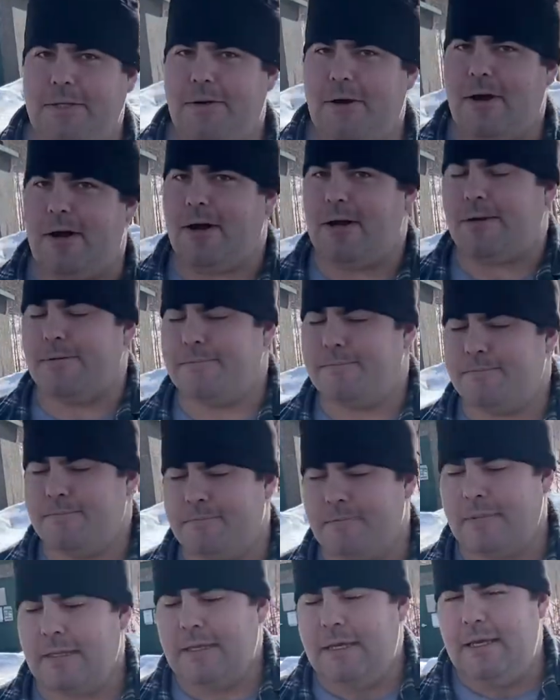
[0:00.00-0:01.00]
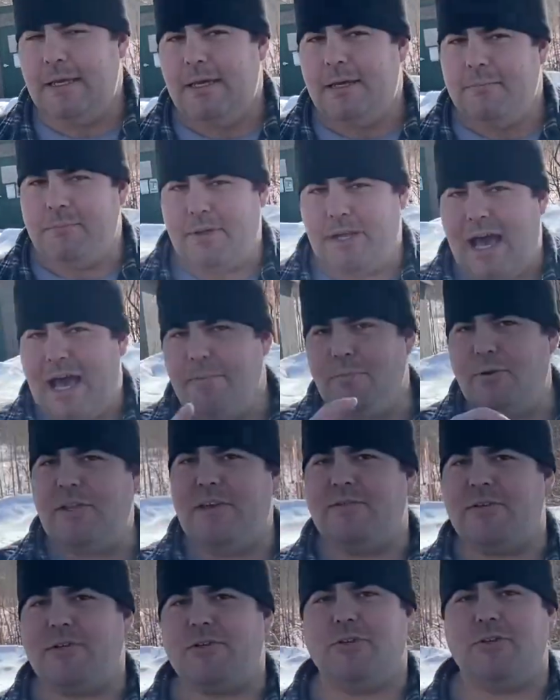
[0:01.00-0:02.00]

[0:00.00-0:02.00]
there are. But I believe in